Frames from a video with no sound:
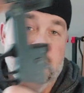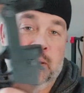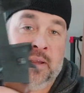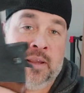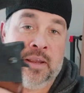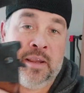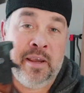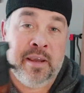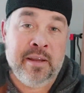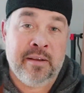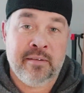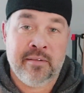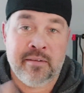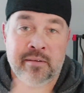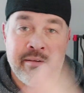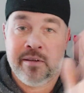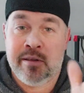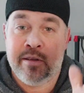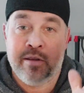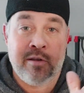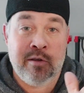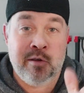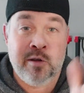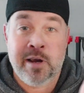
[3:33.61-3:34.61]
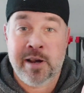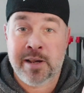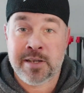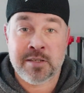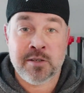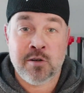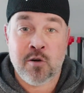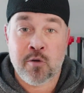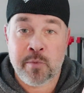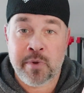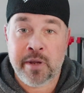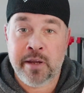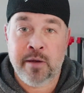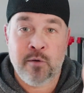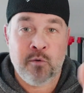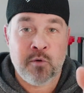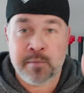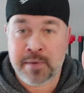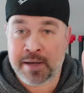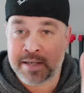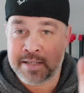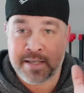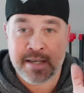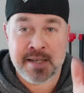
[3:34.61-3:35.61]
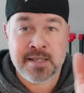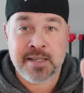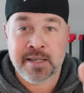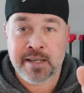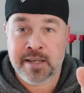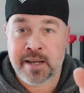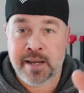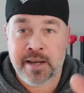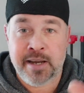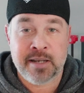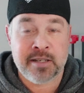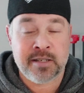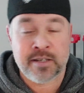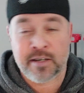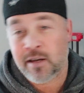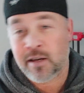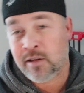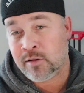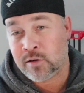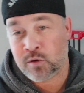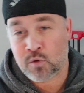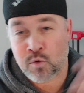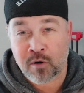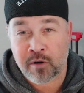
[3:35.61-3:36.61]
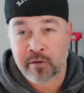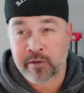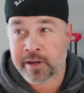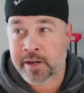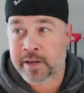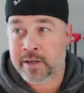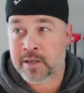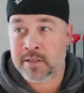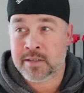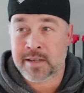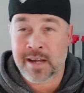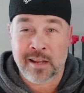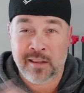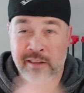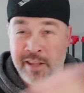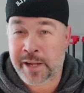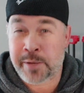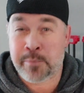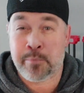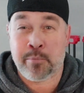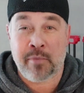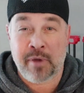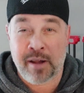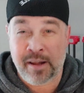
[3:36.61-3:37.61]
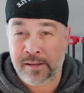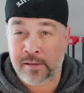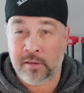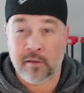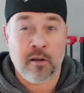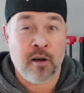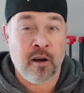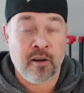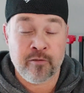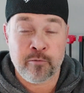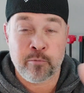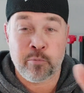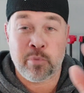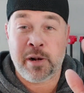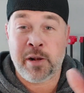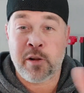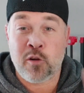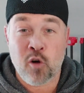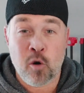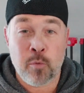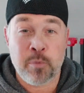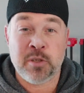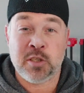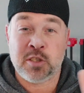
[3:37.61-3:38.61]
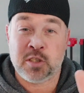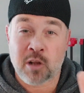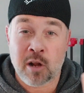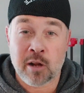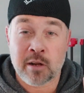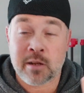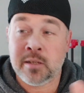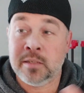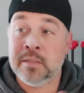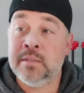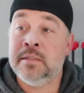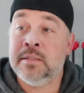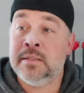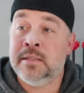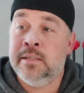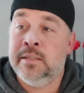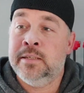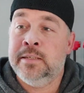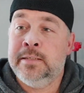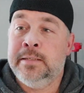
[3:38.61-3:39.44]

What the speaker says: And you guys know me with my 16 gauge and other 12 gauges. I love break open shotguns.